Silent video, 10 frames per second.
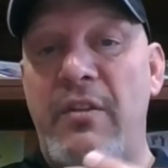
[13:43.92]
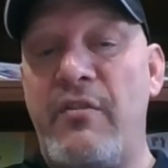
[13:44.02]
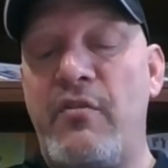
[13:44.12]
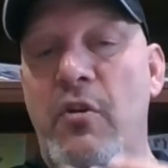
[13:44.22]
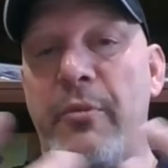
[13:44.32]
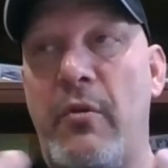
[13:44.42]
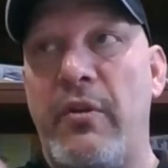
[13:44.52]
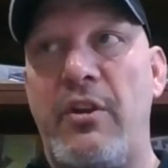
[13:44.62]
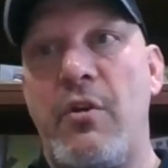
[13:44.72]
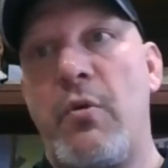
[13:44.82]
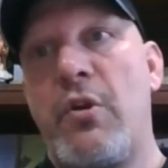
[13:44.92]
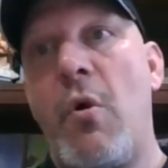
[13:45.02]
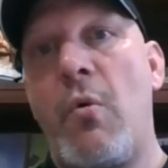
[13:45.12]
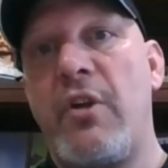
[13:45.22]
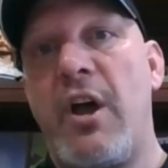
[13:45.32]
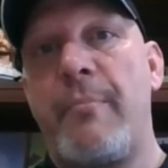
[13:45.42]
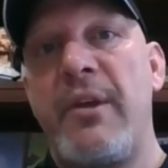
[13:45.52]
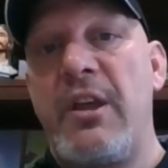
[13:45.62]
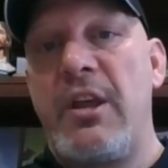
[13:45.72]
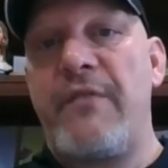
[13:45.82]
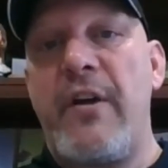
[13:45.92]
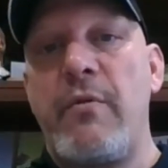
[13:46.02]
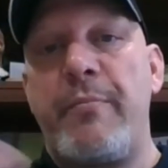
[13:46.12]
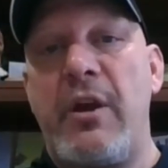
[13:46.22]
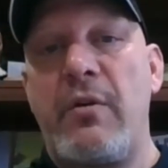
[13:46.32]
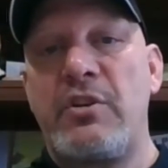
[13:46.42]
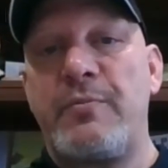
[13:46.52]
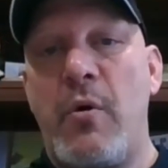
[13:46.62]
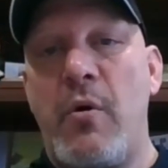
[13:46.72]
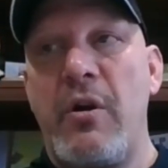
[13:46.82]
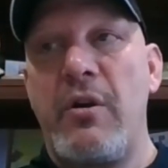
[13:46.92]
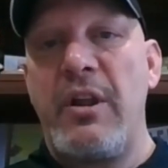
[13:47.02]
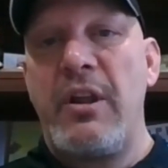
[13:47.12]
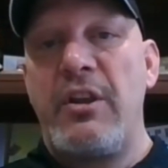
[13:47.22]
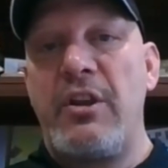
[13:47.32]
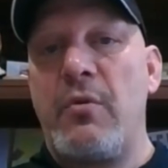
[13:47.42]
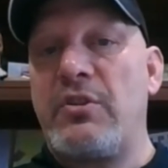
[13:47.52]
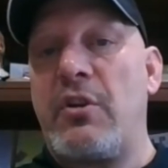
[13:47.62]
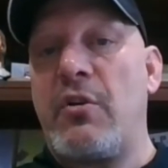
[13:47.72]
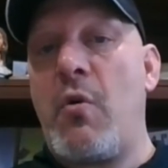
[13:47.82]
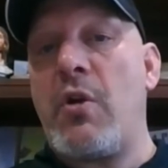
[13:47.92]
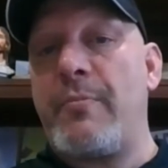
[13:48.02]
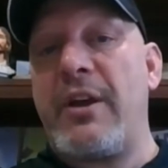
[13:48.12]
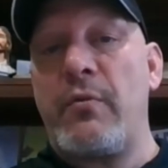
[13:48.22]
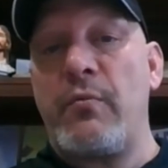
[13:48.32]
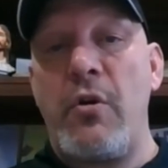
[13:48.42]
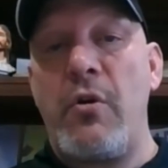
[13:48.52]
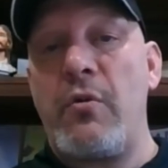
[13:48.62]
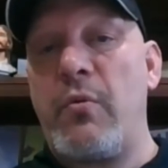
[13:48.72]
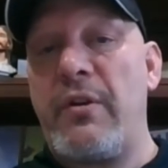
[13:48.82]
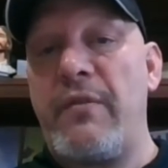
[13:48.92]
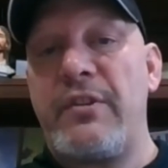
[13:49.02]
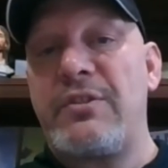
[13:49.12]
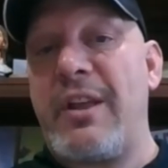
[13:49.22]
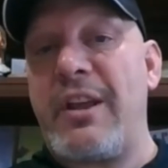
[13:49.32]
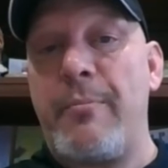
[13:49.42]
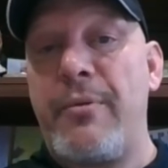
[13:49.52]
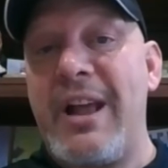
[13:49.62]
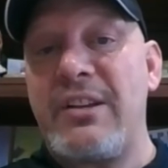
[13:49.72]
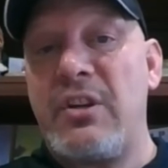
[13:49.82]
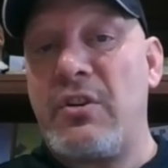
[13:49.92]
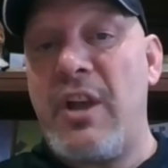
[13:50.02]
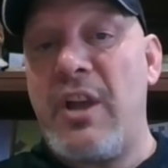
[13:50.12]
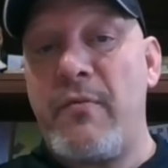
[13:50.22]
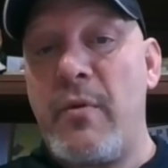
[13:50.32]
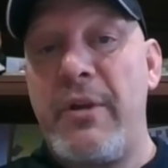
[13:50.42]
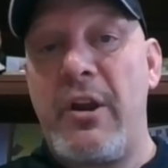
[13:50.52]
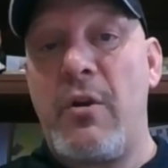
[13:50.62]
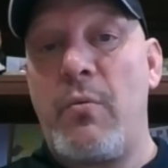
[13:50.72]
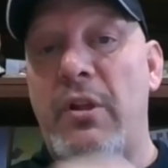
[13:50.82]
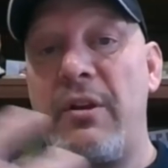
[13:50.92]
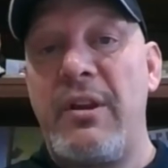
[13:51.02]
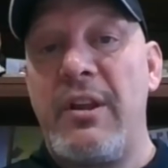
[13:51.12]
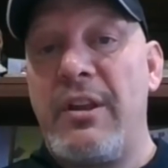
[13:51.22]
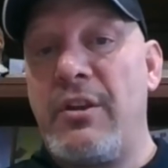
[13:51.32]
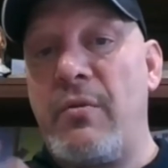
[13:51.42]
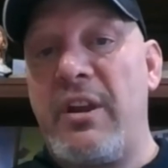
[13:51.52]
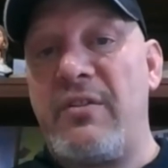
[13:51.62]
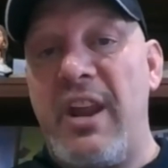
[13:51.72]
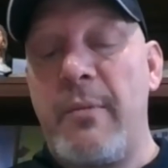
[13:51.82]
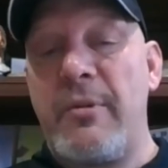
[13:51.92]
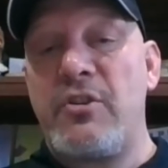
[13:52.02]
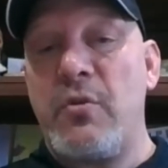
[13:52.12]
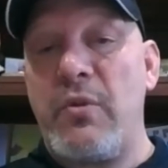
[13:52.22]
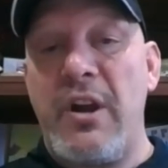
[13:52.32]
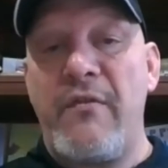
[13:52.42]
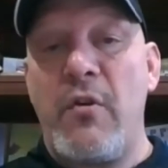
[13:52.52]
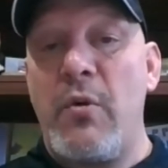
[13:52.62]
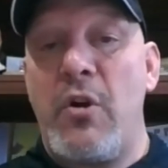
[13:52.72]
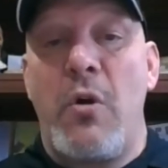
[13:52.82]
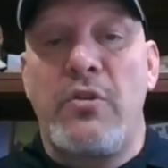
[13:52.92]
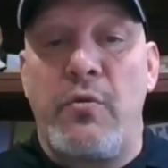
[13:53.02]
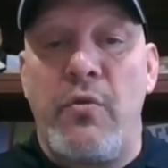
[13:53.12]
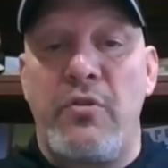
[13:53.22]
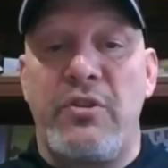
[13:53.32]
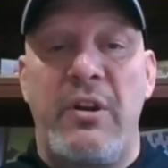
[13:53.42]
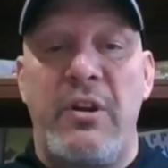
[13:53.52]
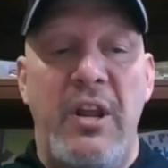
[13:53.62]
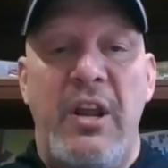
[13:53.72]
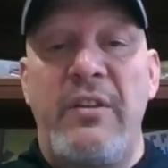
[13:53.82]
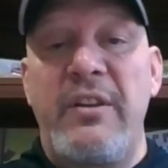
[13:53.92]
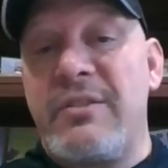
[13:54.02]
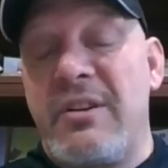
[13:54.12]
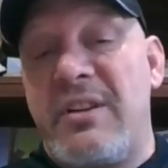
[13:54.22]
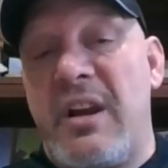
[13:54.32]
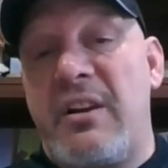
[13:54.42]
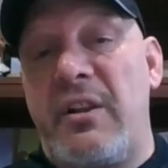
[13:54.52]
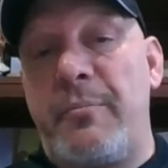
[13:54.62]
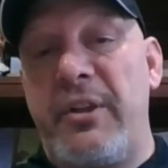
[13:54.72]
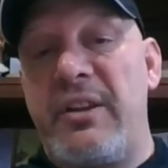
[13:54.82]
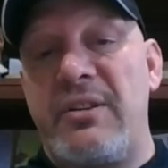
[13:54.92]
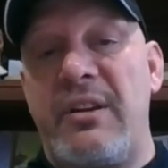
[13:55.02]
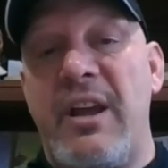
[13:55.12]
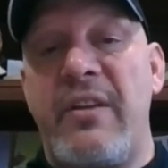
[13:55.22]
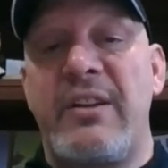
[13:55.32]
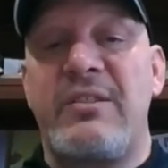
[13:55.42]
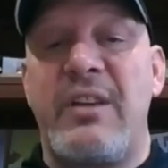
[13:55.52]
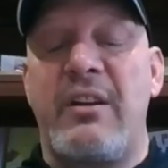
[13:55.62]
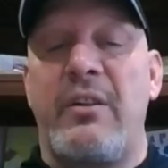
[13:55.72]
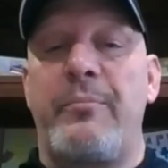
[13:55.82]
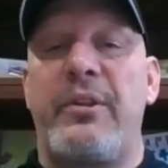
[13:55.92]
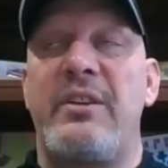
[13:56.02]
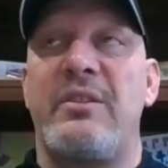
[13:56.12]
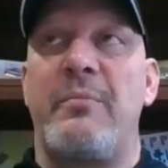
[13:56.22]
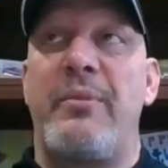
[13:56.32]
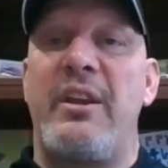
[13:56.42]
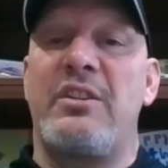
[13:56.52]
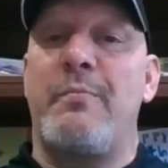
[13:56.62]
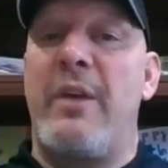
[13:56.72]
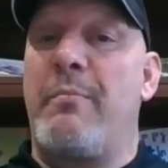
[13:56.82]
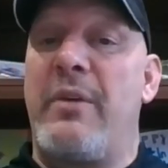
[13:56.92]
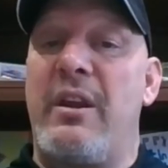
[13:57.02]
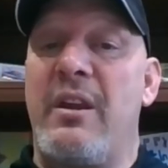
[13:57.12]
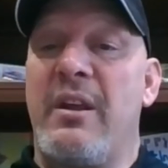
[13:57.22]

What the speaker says: then durability, would it hold up if I repair this part? Is it going to hold up down the road? Well, if it's like a plastic type of repair, will it, get damaged or whatever, or will cause corrosion? And then is it aesthetically pleasing? Now that aesthetically pleasing piece may be